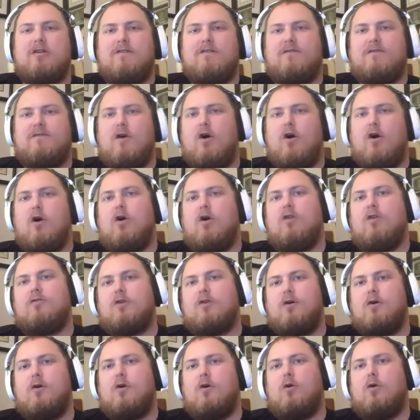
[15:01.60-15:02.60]
of all
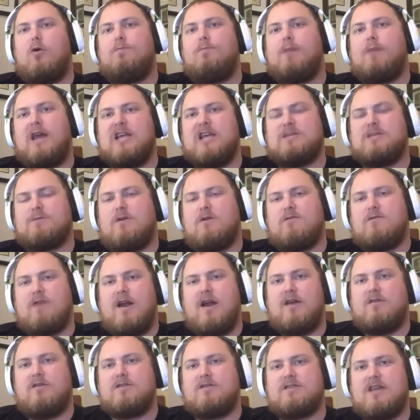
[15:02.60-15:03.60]
the old baseball
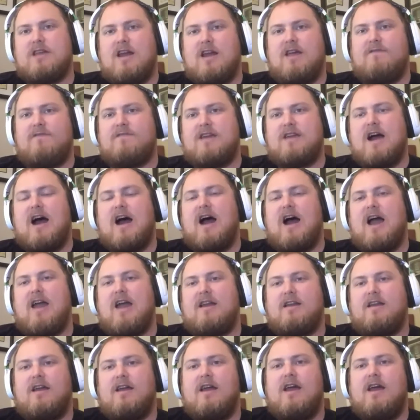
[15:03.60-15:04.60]
writers that have
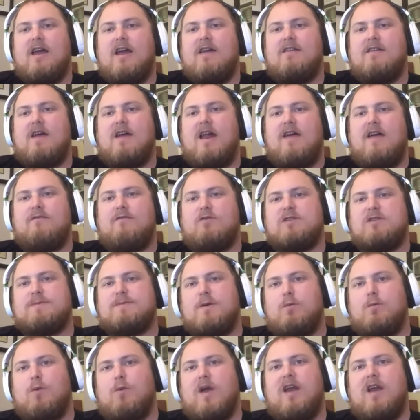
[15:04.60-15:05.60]
died that everyone's
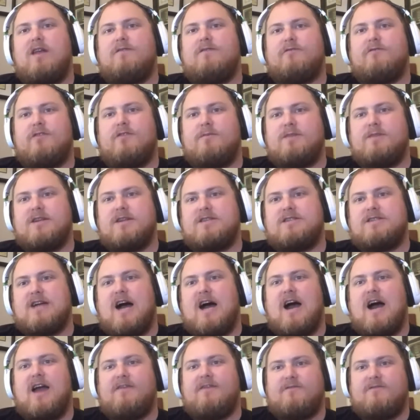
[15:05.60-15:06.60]
been waiting for them to
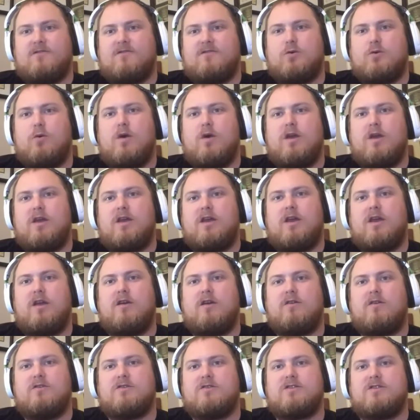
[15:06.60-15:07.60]
die for twenty
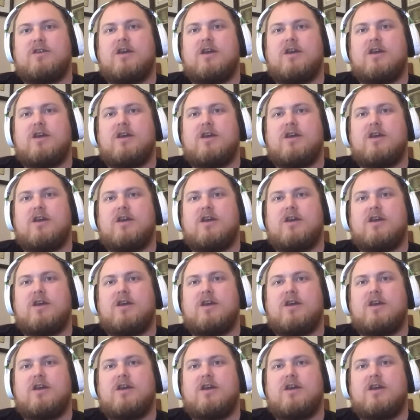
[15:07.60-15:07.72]
years